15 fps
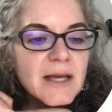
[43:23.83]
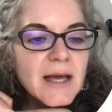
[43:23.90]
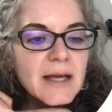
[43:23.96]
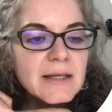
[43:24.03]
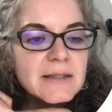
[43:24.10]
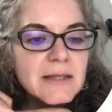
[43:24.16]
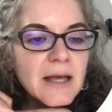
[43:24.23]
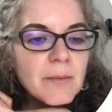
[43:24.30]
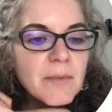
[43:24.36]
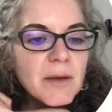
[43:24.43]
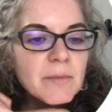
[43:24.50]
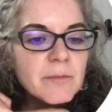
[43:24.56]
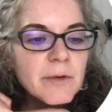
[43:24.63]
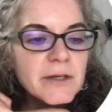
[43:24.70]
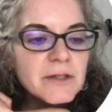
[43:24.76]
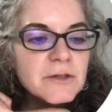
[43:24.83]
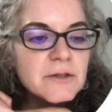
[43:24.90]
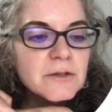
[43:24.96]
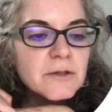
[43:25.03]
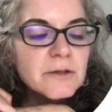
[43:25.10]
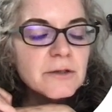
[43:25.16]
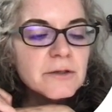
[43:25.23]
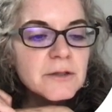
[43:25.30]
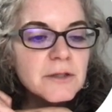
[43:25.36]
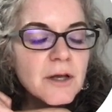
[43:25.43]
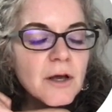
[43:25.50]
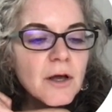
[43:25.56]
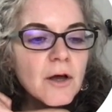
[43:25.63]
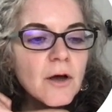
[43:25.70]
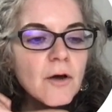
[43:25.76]
XMM registers
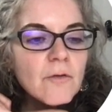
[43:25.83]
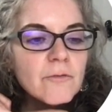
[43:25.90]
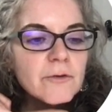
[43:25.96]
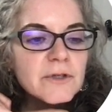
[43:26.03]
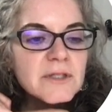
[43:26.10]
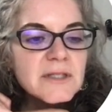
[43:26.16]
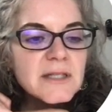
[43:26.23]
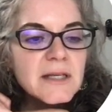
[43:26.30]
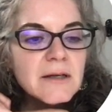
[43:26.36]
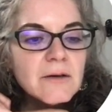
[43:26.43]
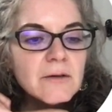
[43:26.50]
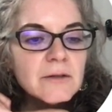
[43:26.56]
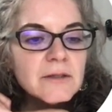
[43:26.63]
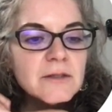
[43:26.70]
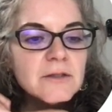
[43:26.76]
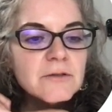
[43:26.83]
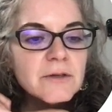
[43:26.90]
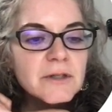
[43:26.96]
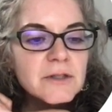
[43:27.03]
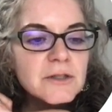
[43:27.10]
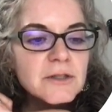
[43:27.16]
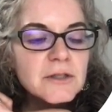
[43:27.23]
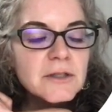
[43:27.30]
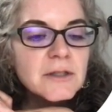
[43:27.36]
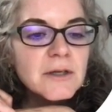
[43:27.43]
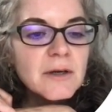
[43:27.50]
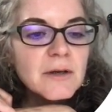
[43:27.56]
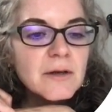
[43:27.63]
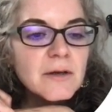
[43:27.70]
for single instruction,